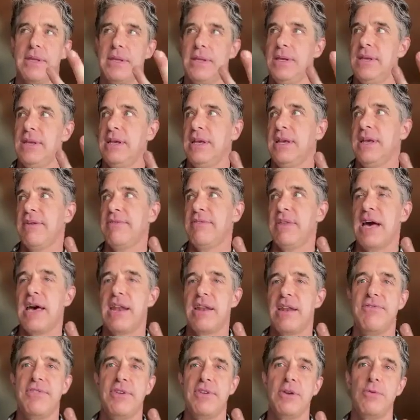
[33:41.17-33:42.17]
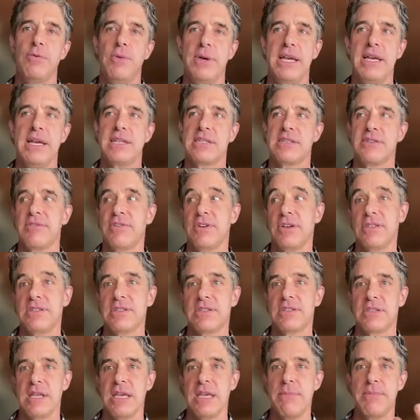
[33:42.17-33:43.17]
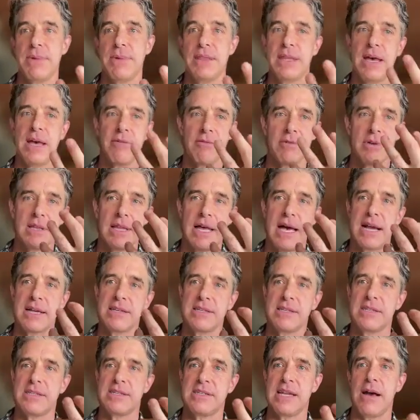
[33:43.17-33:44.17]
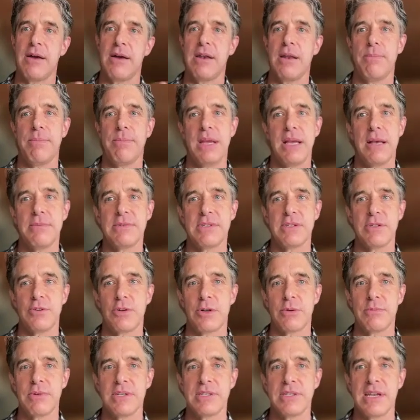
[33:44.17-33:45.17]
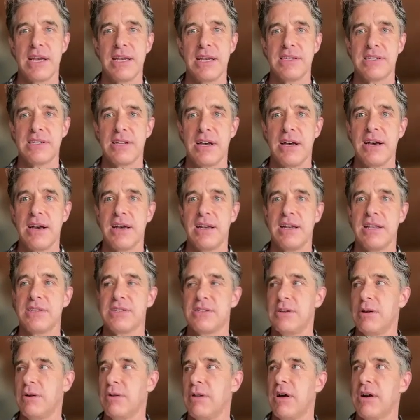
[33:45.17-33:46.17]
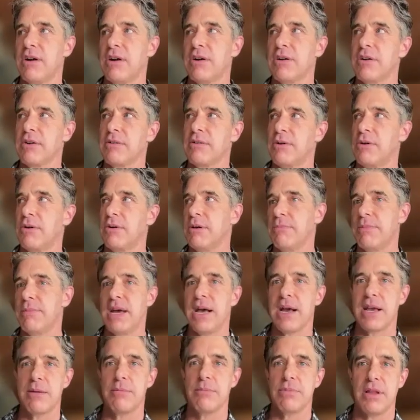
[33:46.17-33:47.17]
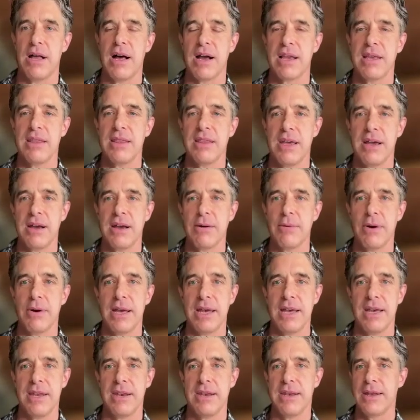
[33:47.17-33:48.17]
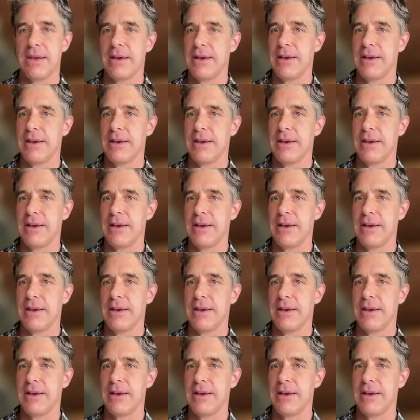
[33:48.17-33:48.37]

you give that a few weeks of good sleep and that relaxes down. It becomes a normal sized tongue and it's no longer going back and blocking the airway. And